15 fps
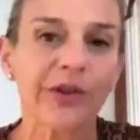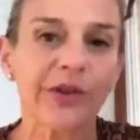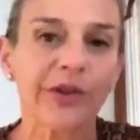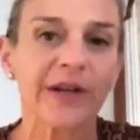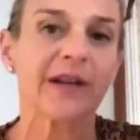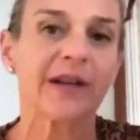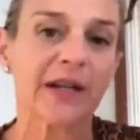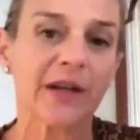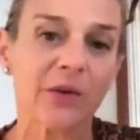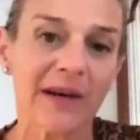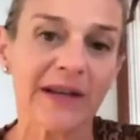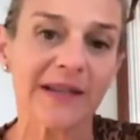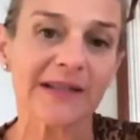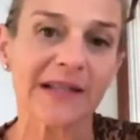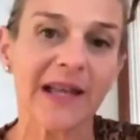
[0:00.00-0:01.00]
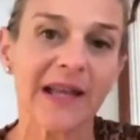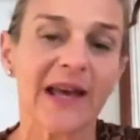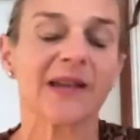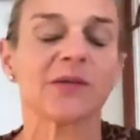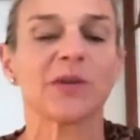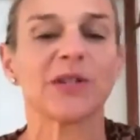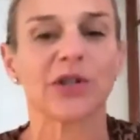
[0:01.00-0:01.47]
end, and in
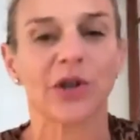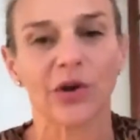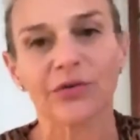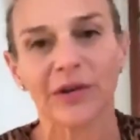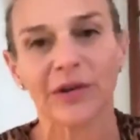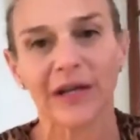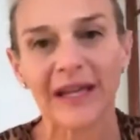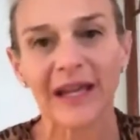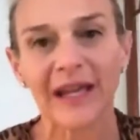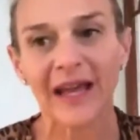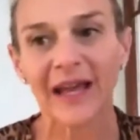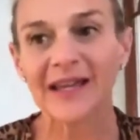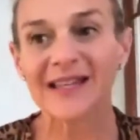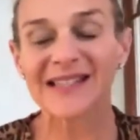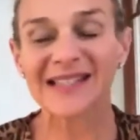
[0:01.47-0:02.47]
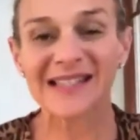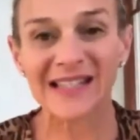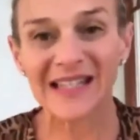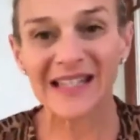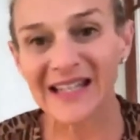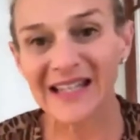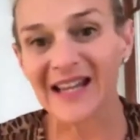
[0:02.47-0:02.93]
Queensland, we don't really
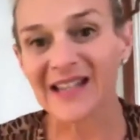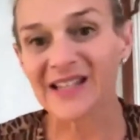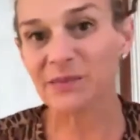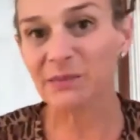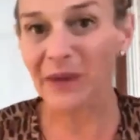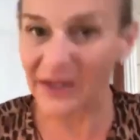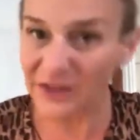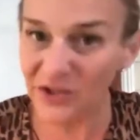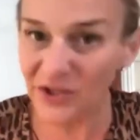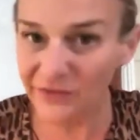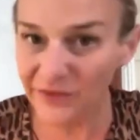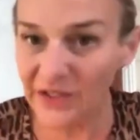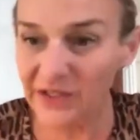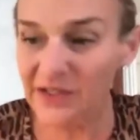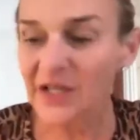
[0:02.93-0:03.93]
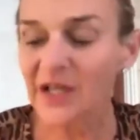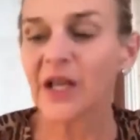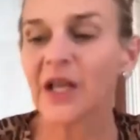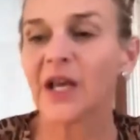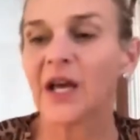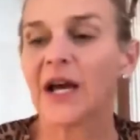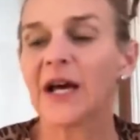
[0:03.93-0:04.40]
see as much of it.
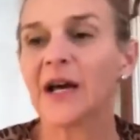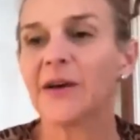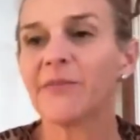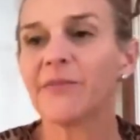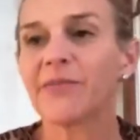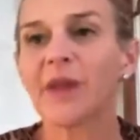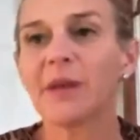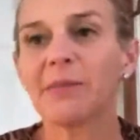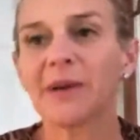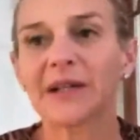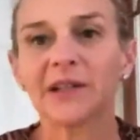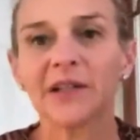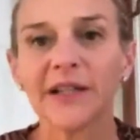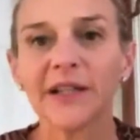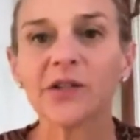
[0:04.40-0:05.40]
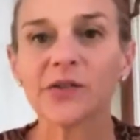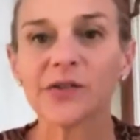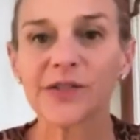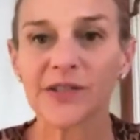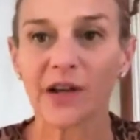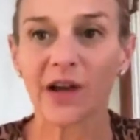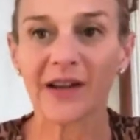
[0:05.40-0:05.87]
Mm-hmm. Um, mm-hmm. But clinical
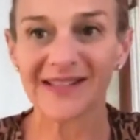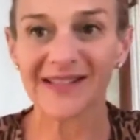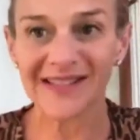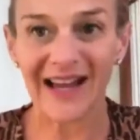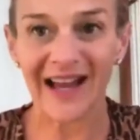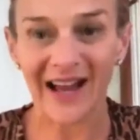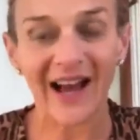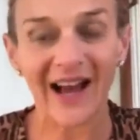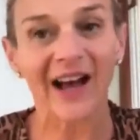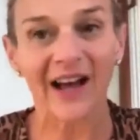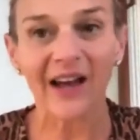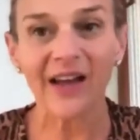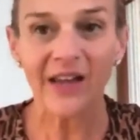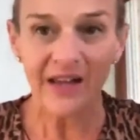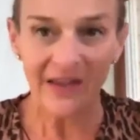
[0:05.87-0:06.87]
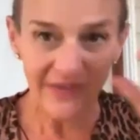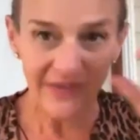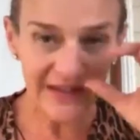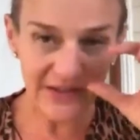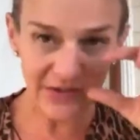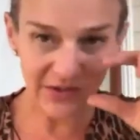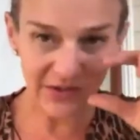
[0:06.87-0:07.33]
signs are
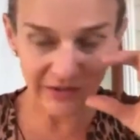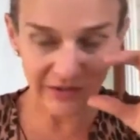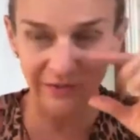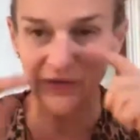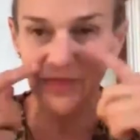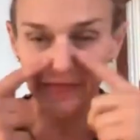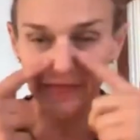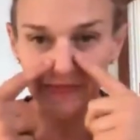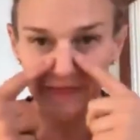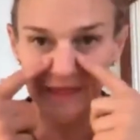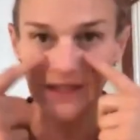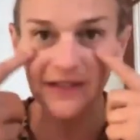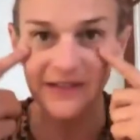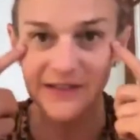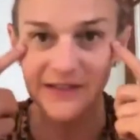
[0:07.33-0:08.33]
these sort of thickened